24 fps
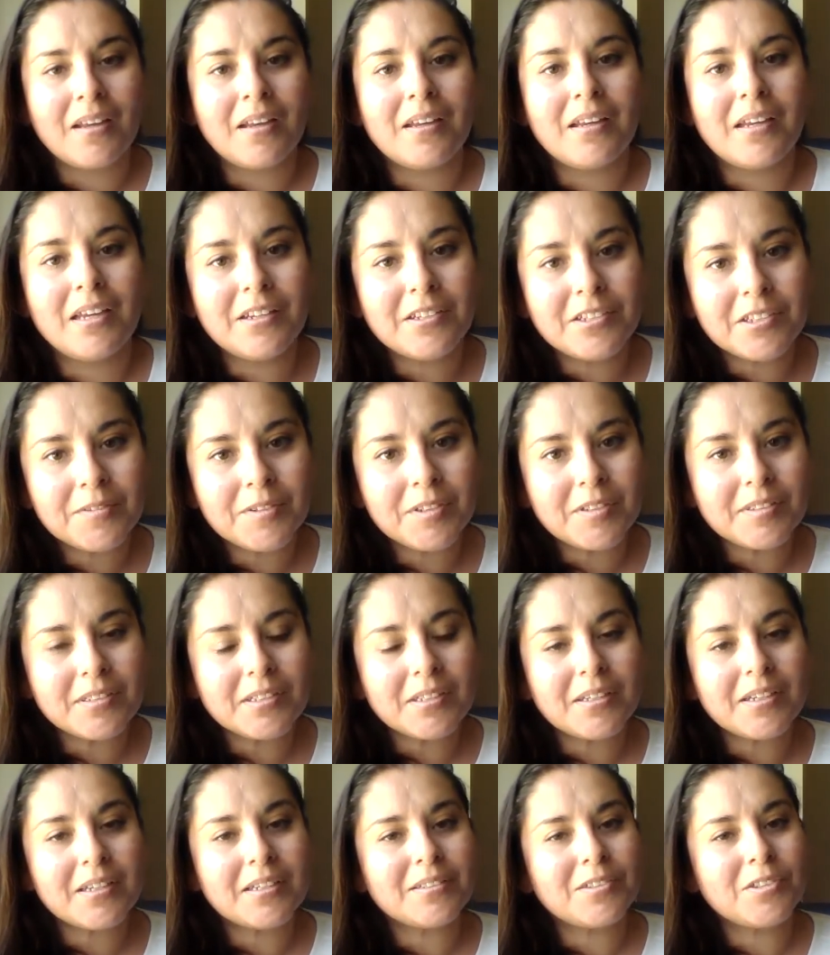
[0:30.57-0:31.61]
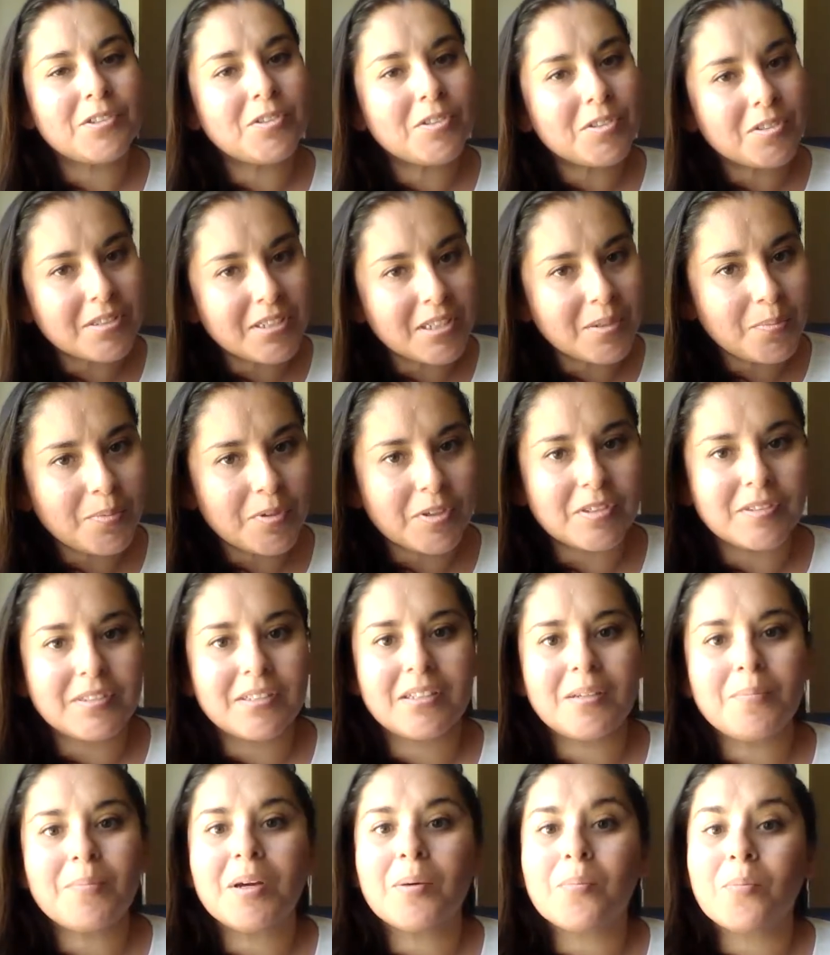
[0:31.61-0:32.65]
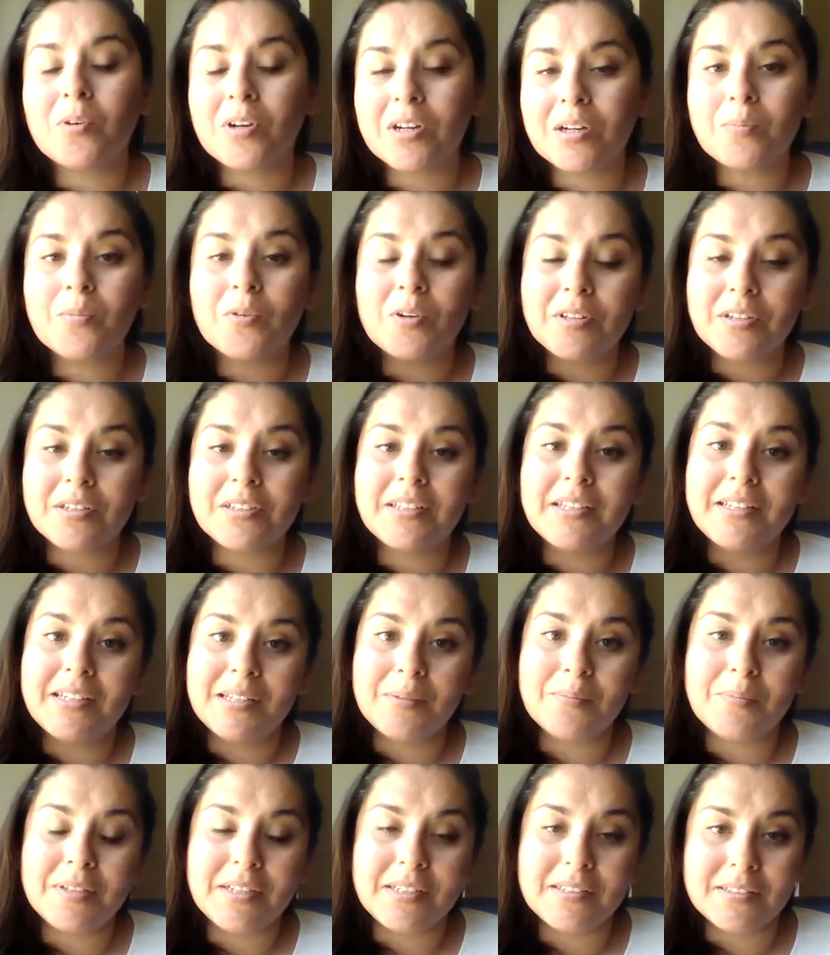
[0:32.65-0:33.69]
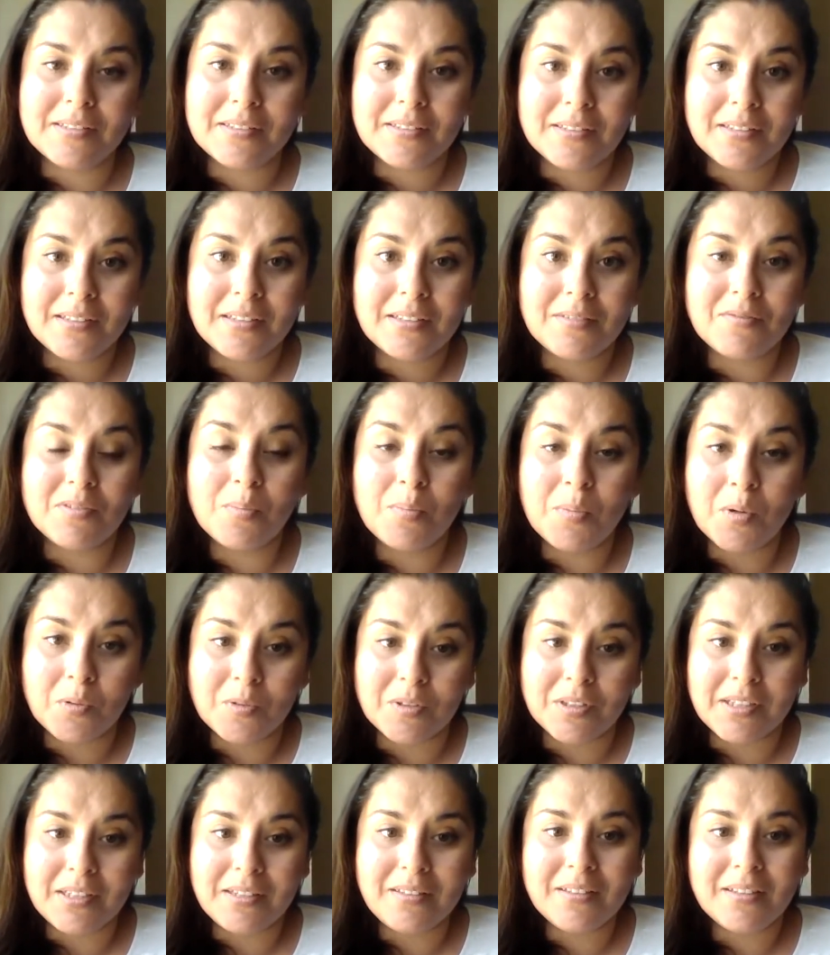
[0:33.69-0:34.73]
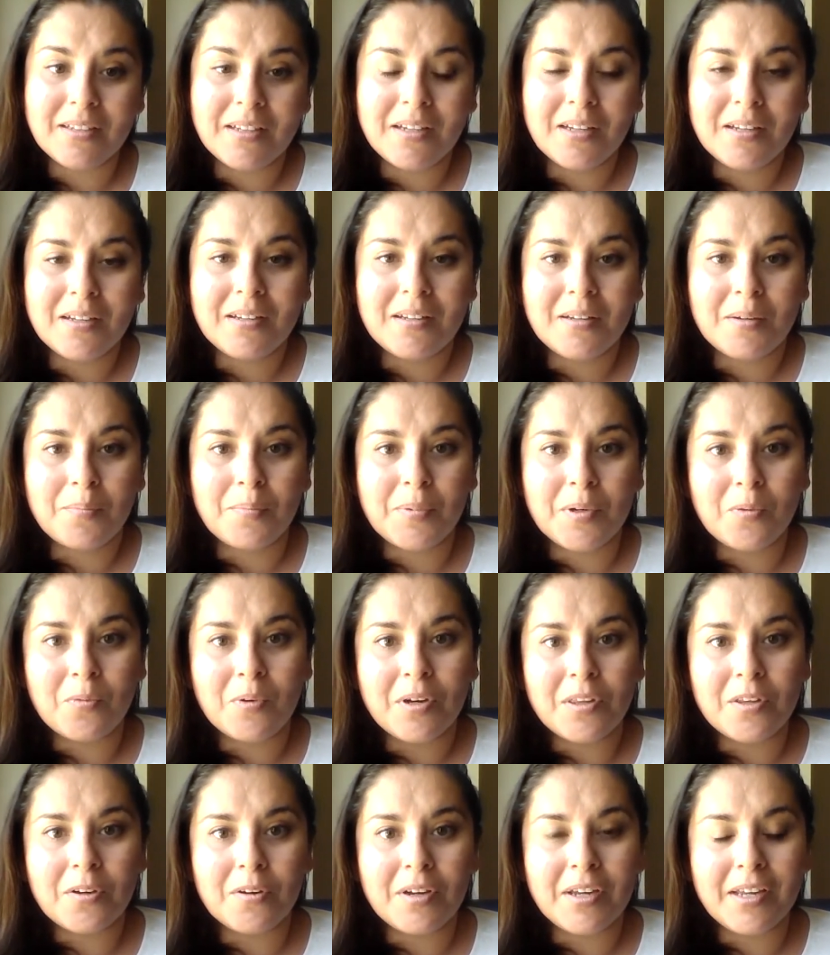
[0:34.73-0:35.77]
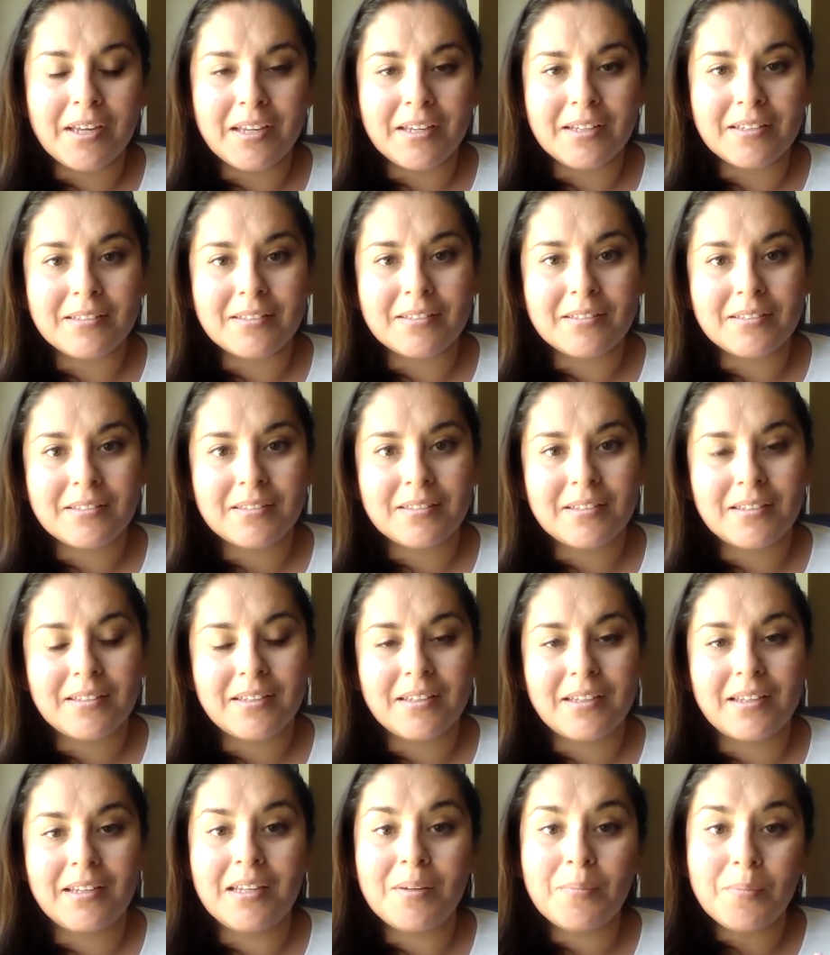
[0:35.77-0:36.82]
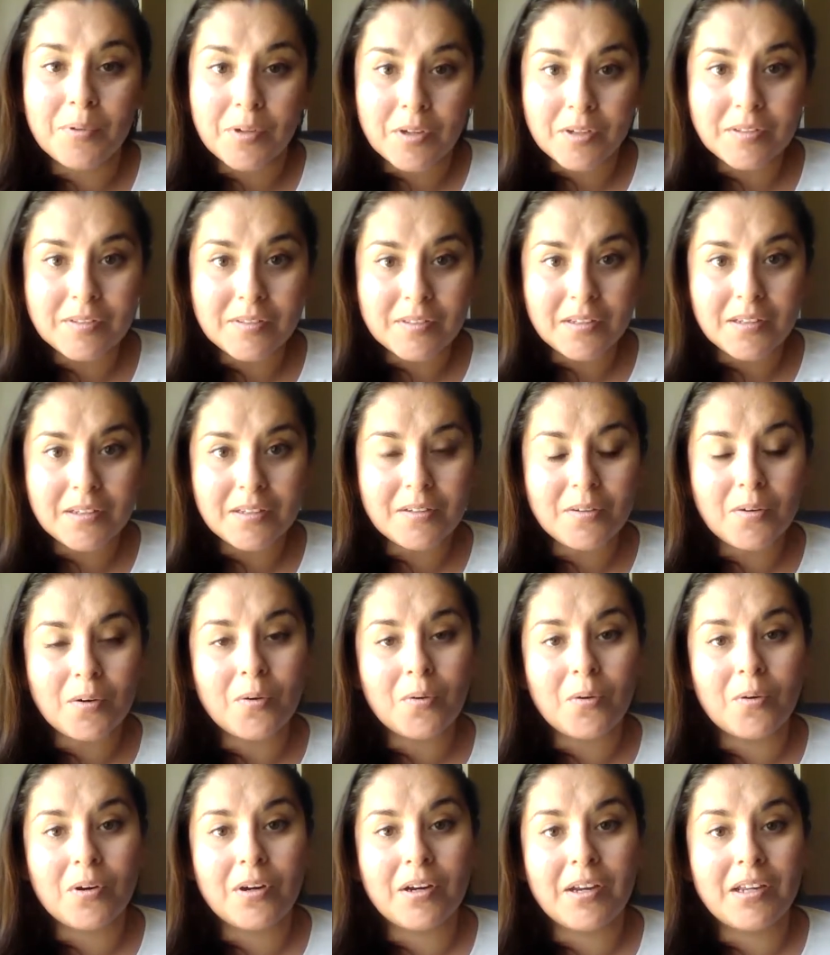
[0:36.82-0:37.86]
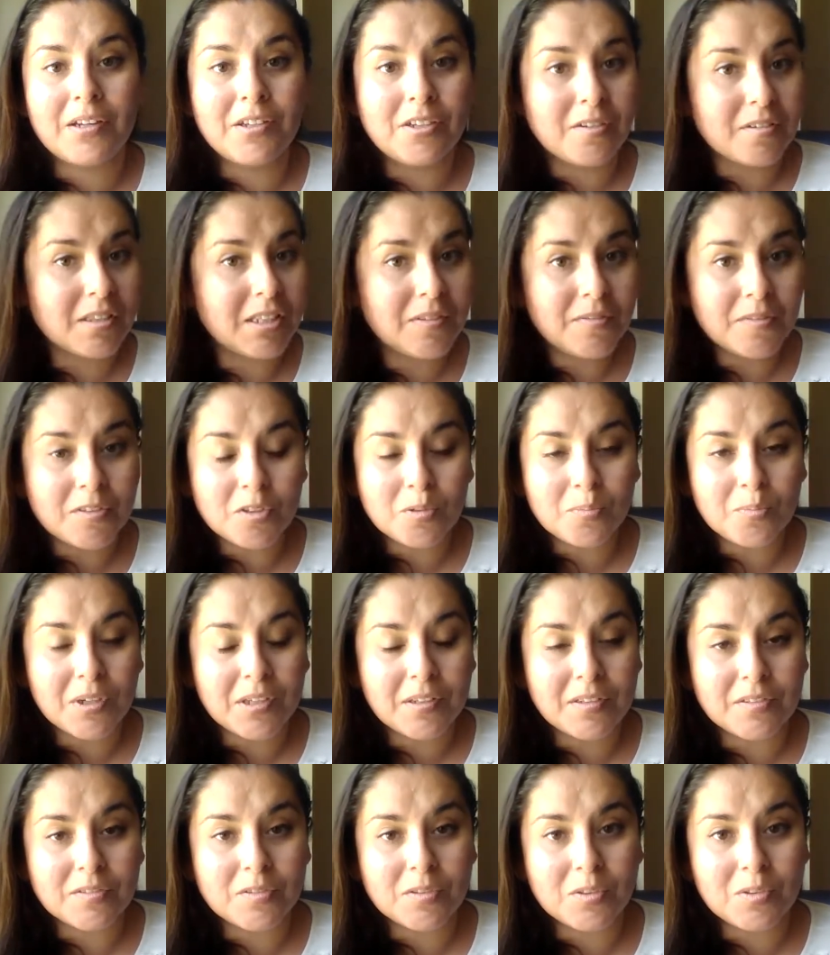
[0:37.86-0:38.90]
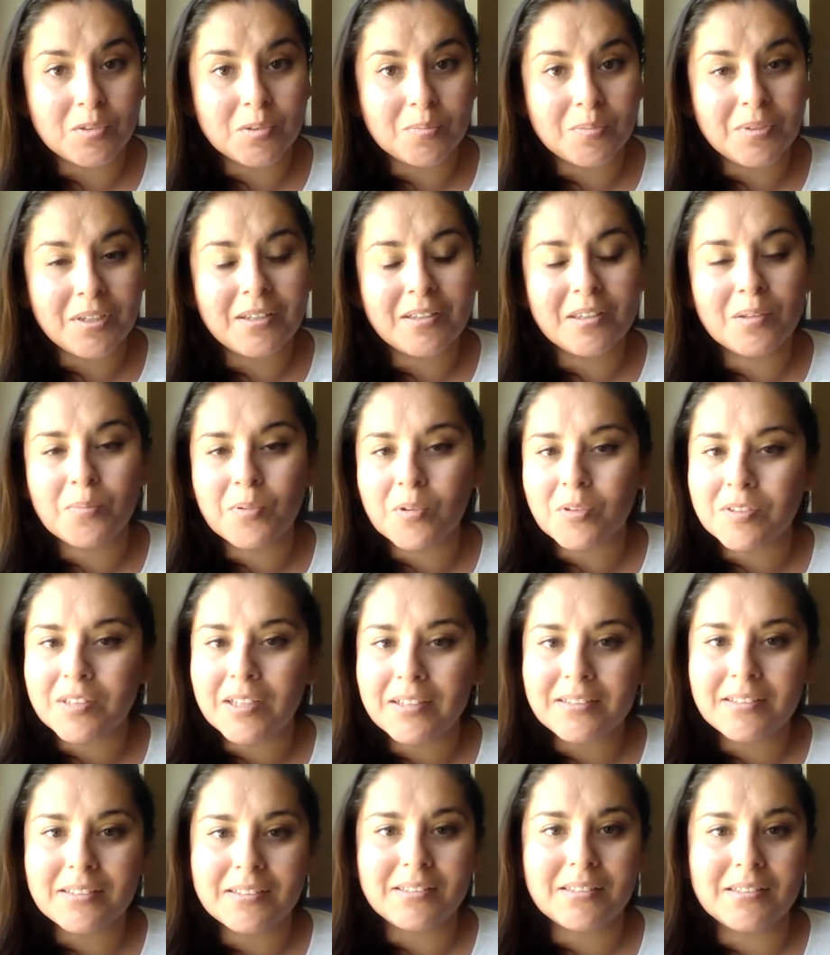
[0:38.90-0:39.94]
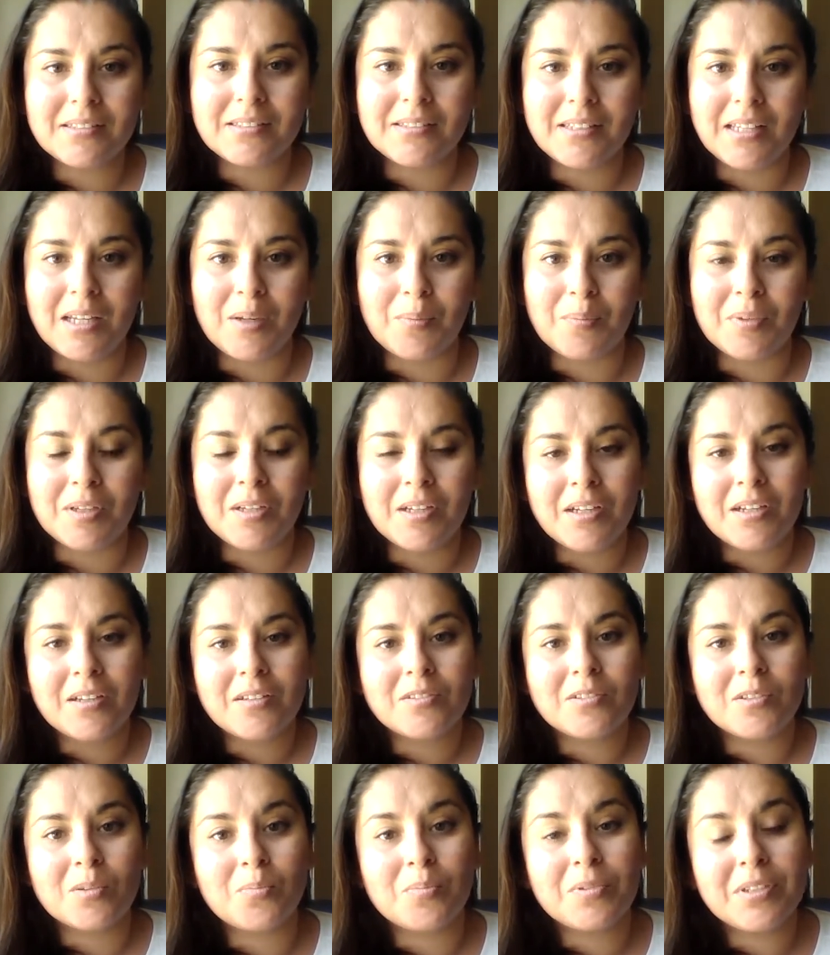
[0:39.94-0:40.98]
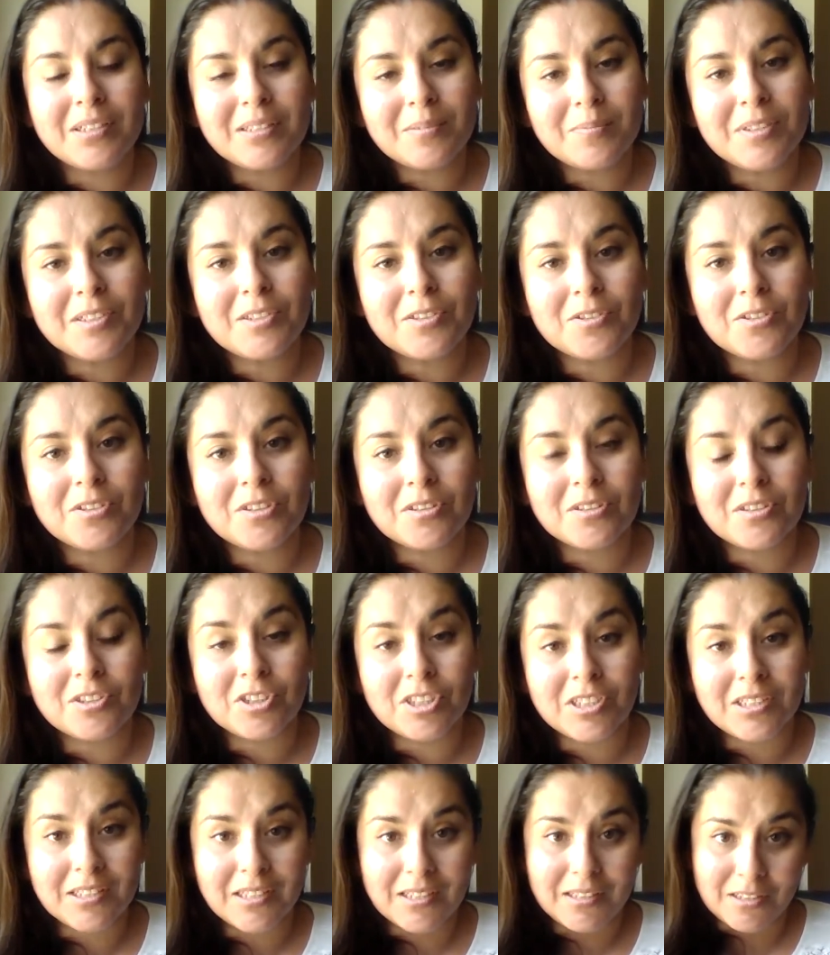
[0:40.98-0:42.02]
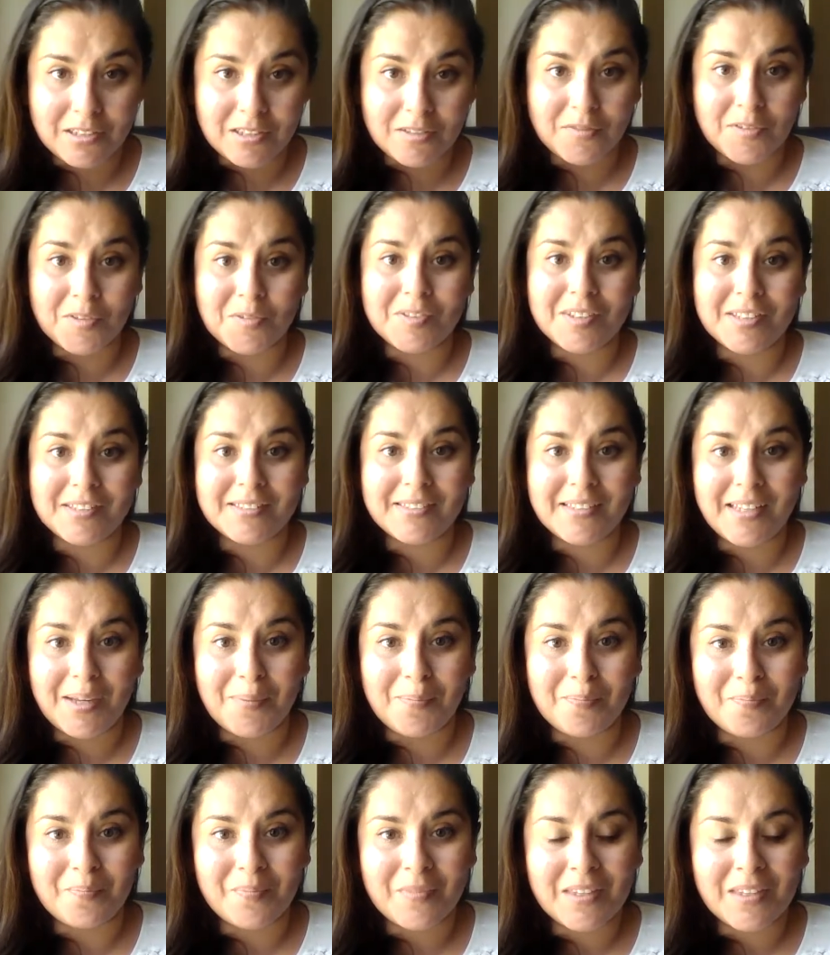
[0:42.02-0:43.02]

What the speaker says: Interviews are usually in person, but more and more they're taking place remotely. But whether it's in person or in your living room or their Zoom, the process is the same. So please be sure to treat the interviews the same.